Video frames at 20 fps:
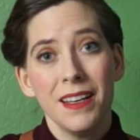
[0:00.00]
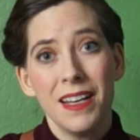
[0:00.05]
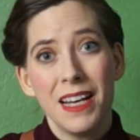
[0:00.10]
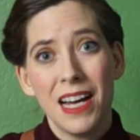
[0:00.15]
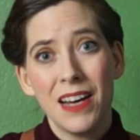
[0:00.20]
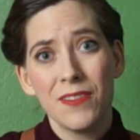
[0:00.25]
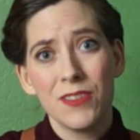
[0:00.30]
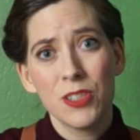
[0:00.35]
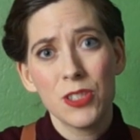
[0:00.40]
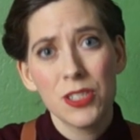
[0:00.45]

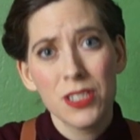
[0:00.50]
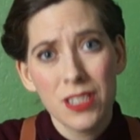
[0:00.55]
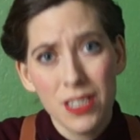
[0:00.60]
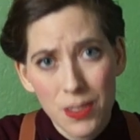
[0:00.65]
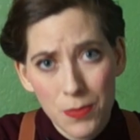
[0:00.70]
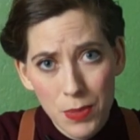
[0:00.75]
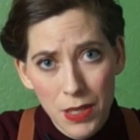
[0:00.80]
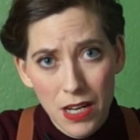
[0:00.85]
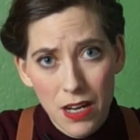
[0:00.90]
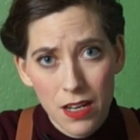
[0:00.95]
After
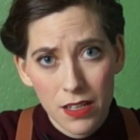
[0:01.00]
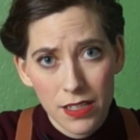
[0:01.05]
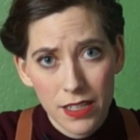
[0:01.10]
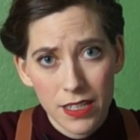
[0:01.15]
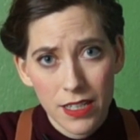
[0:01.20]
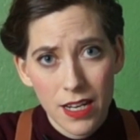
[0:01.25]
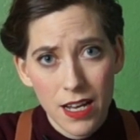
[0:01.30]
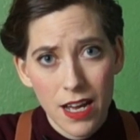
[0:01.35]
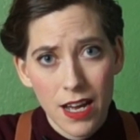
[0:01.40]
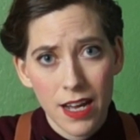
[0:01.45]
sleeping on
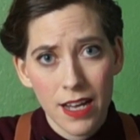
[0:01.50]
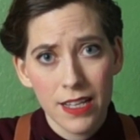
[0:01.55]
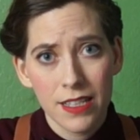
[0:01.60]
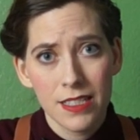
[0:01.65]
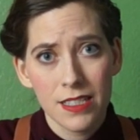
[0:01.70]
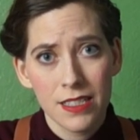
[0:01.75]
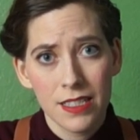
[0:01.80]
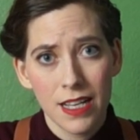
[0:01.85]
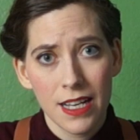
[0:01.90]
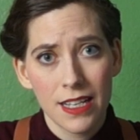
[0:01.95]
it, I
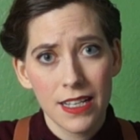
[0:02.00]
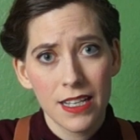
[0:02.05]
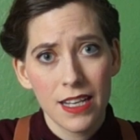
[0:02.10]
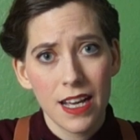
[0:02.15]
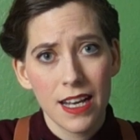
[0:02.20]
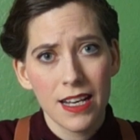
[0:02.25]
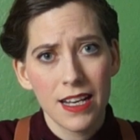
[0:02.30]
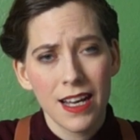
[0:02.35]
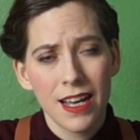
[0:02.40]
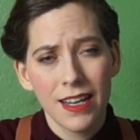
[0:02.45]
decided
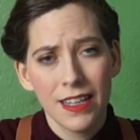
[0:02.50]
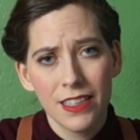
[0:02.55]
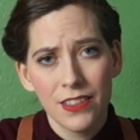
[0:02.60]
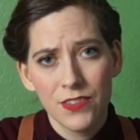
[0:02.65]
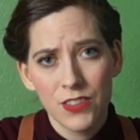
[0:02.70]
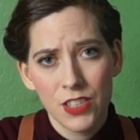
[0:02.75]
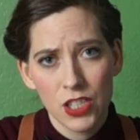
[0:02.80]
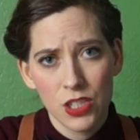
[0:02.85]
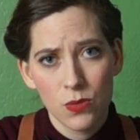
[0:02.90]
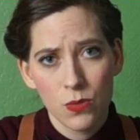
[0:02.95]
I kind of
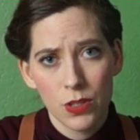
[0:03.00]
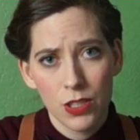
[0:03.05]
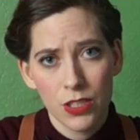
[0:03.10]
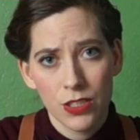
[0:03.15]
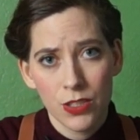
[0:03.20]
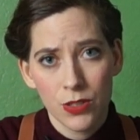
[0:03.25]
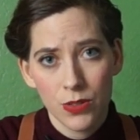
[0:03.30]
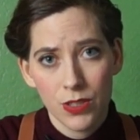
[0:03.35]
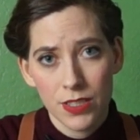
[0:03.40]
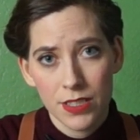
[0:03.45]
just want
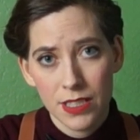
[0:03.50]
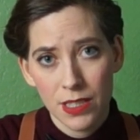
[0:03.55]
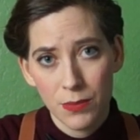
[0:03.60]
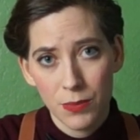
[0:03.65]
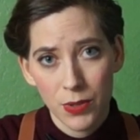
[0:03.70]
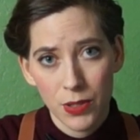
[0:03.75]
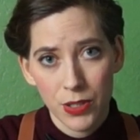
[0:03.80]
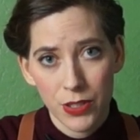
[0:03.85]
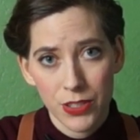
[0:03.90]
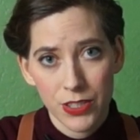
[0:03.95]
to do the
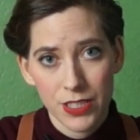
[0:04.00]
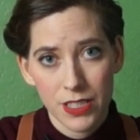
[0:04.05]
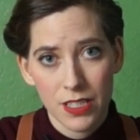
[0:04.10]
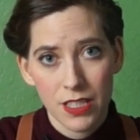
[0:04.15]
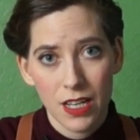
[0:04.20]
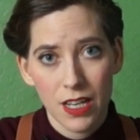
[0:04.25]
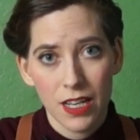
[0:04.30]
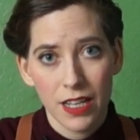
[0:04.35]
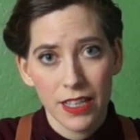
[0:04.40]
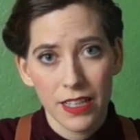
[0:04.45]
simpler
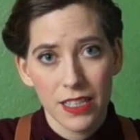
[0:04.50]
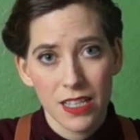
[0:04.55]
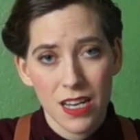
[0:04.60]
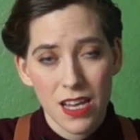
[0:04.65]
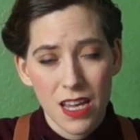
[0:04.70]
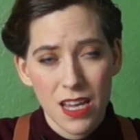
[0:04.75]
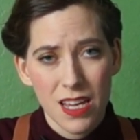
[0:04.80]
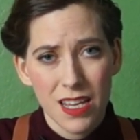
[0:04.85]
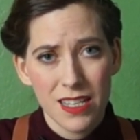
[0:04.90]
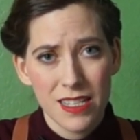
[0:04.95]
design
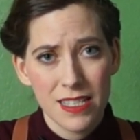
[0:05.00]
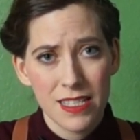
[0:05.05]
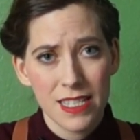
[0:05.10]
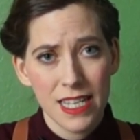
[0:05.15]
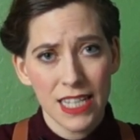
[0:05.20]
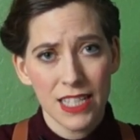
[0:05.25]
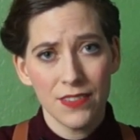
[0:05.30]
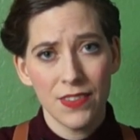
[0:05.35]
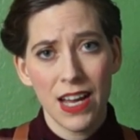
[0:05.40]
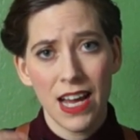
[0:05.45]

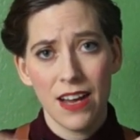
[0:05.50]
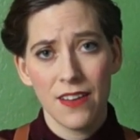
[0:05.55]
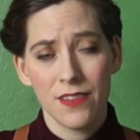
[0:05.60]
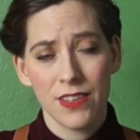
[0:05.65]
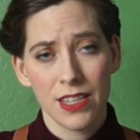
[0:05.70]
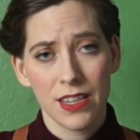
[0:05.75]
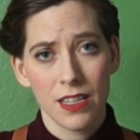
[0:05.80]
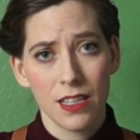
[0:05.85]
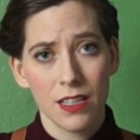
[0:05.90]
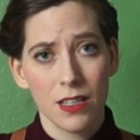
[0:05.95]
instead of
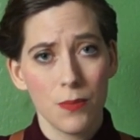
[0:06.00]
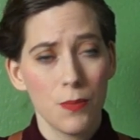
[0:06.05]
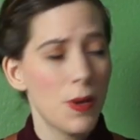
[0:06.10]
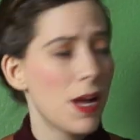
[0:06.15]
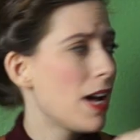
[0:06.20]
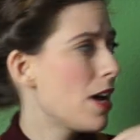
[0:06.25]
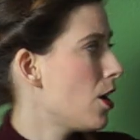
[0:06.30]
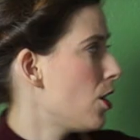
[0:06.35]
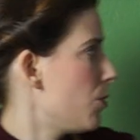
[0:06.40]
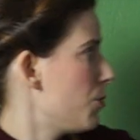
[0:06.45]
having the
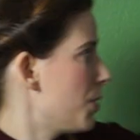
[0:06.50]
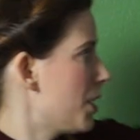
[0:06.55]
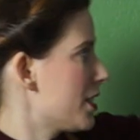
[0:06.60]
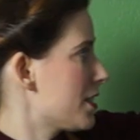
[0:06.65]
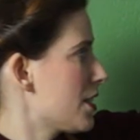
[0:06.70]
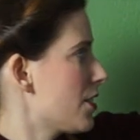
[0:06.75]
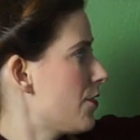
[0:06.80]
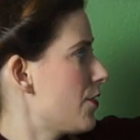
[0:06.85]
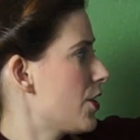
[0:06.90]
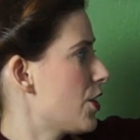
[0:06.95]
lapel, because
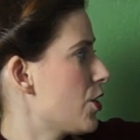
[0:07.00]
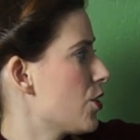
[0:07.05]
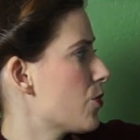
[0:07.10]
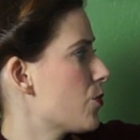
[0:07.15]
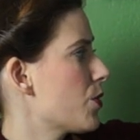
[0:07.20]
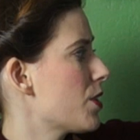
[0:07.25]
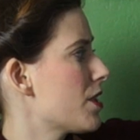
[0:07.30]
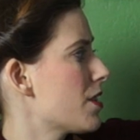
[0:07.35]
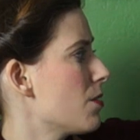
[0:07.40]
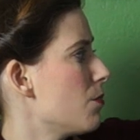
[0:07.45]
I figured
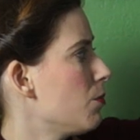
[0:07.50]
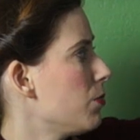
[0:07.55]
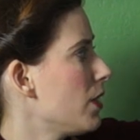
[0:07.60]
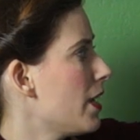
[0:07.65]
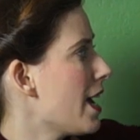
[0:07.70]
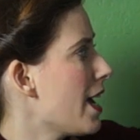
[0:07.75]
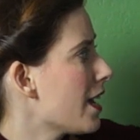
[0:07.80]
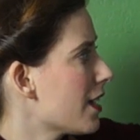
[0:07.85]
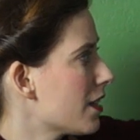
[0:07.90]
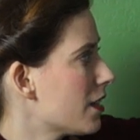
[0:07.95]
with the
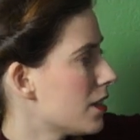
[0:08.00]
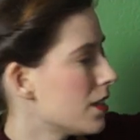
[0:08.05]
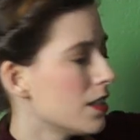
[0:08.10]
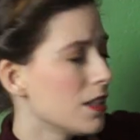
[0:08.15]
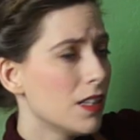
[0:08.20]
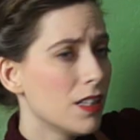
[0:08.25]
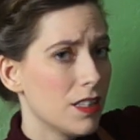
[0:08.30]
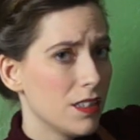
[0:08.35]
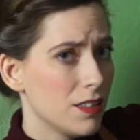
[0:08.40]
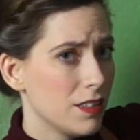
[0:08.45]
black
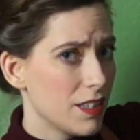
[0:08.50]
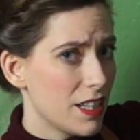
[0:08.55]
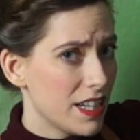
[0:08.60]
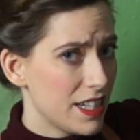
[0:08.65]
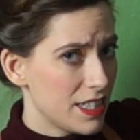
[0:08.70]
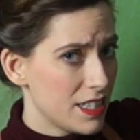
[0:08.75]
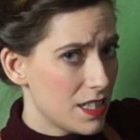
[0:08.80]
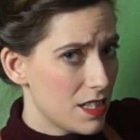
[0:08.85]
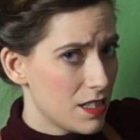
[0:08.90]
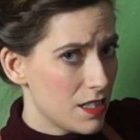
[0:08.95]

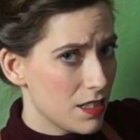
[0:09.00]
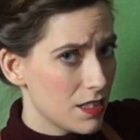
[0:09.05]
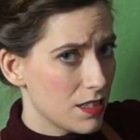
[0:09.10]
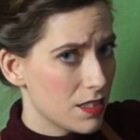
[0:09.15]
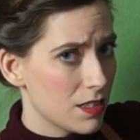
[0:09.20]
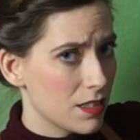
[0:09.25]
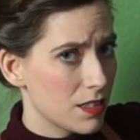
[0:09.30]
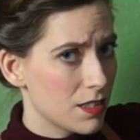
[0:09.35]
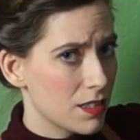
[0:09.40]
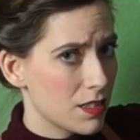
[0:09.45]

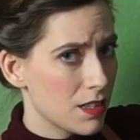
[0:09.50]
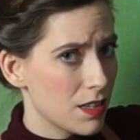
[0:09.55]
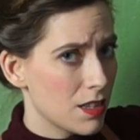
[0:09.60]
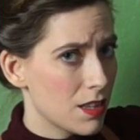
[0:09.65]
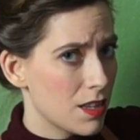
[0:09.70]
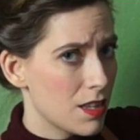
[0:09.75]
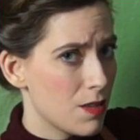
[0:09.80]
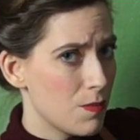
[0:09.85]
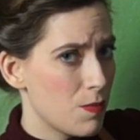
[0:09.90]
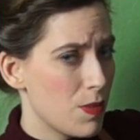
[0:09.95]
lining,
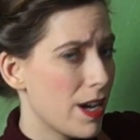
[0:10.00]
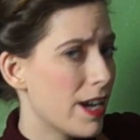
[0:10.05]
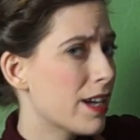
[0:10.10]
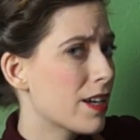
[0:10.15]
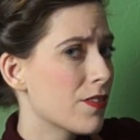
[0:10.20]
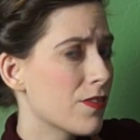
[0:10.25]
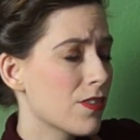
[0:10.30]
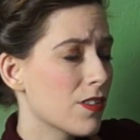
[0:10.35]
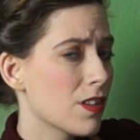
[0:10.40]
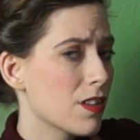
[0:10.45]
the back
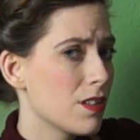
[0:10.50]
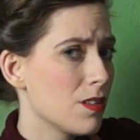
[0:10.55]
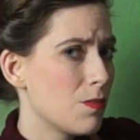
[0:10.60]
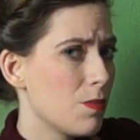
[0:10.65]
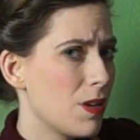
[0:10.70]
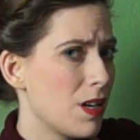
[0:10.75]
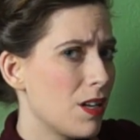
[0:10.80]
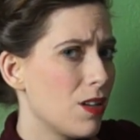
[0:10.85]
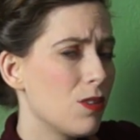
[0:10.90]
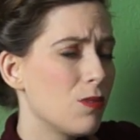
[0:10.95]
of the
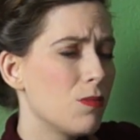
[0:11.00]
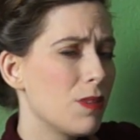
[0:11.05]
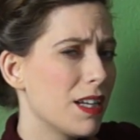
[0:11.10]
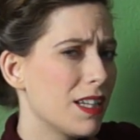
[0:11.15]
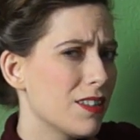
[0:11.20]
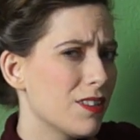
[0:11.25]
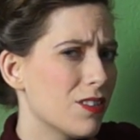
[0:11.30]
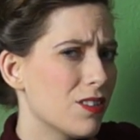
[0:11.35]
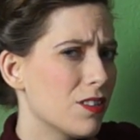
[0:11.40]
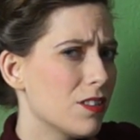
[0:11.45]
lapel
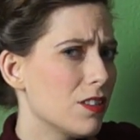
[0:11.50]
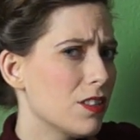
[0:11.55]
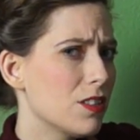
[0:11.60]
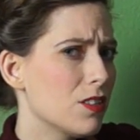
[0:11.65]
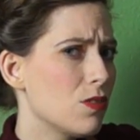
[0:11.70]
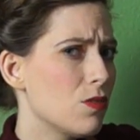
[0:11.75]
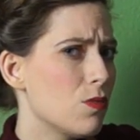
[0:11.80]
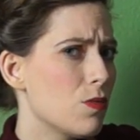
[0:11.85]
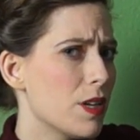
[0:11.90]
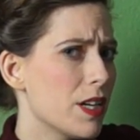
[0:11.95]
might look a
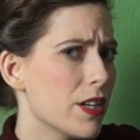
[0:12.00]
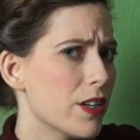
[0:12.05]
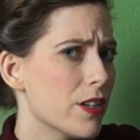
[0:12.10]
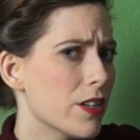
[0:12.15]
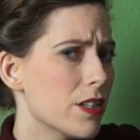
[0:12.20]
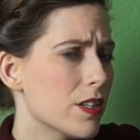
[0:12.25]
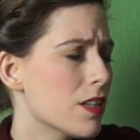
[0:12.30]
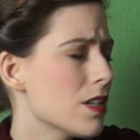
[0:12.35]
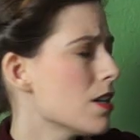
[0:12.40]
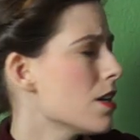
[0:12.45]
little weird.